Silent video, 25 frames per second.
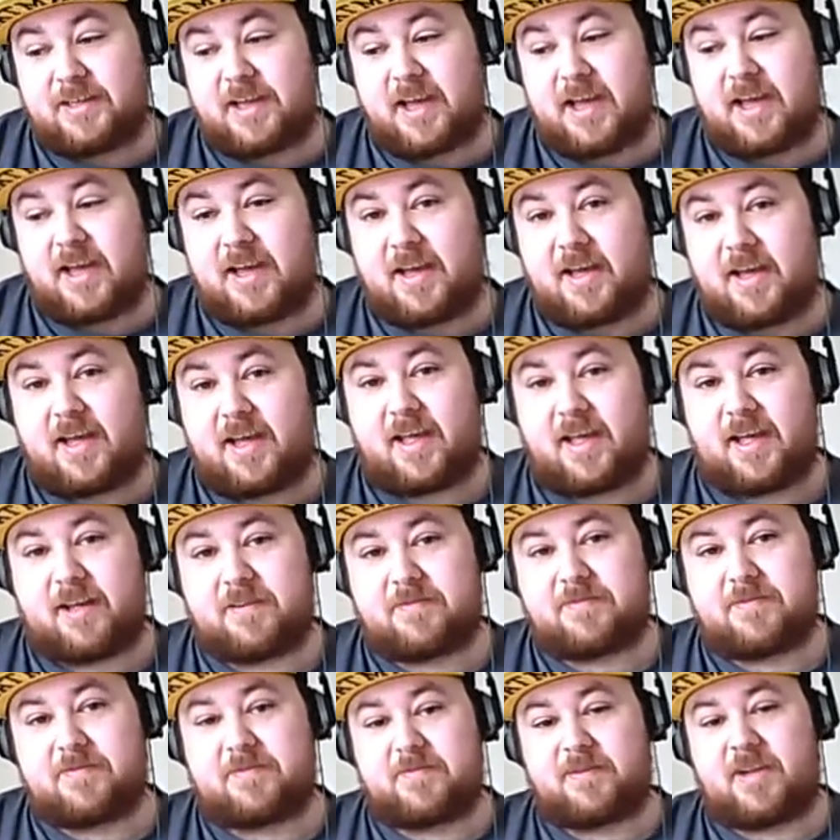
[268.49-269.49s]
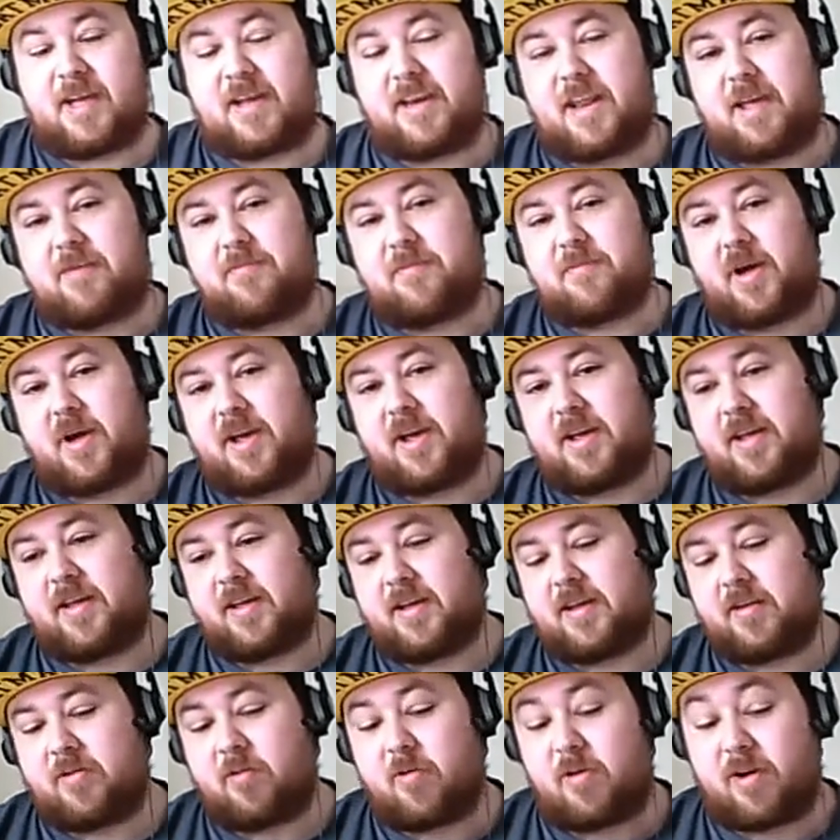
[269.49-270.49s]
an
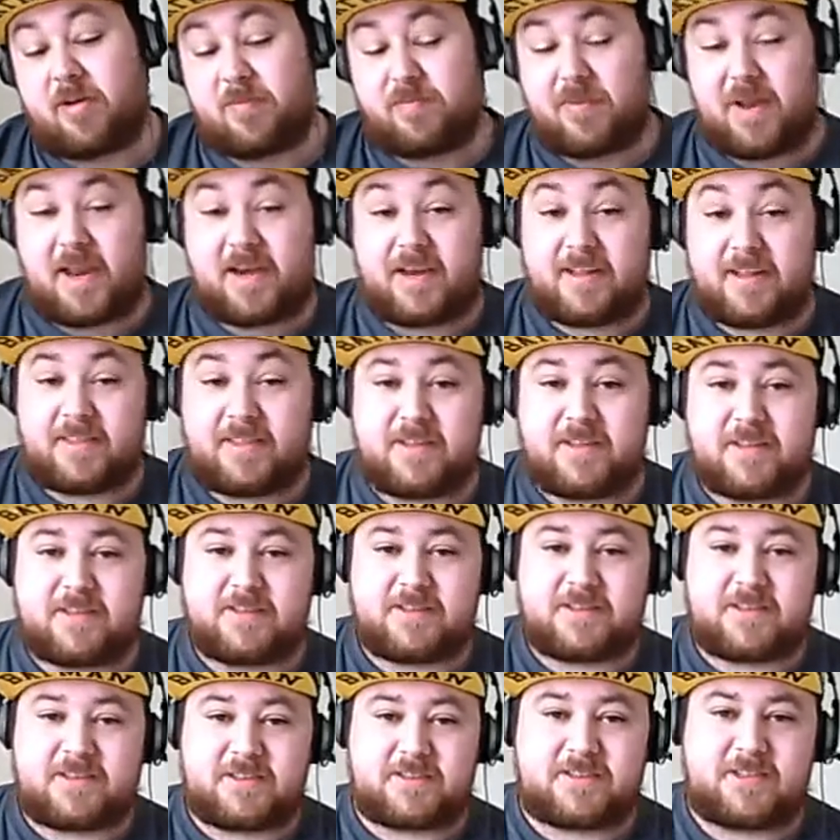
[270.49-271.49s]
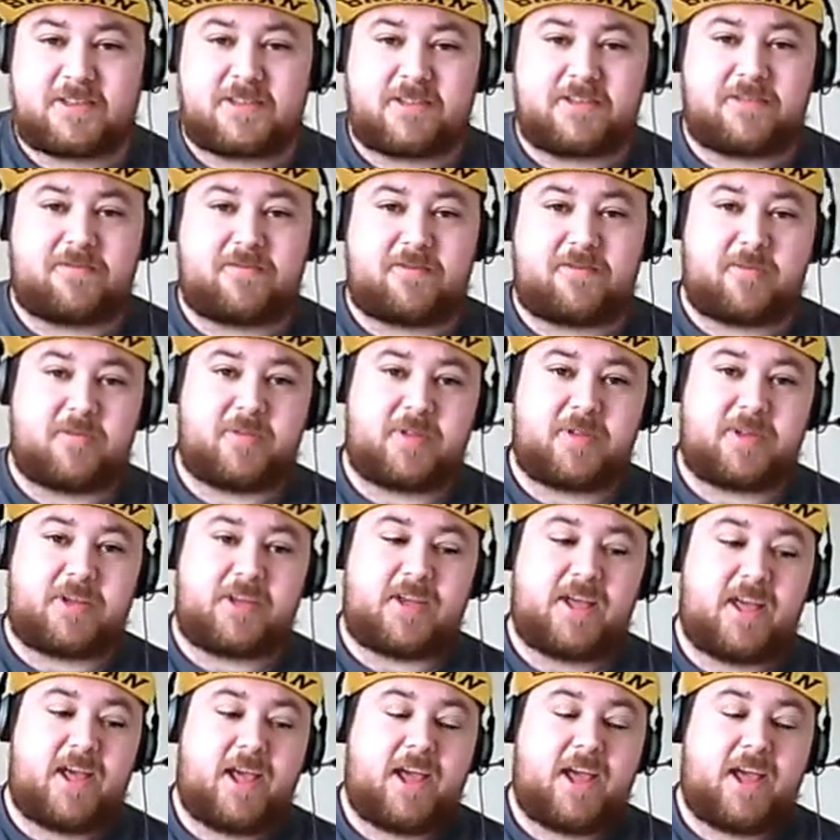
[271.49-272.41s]
empire or a planet that has seceded from the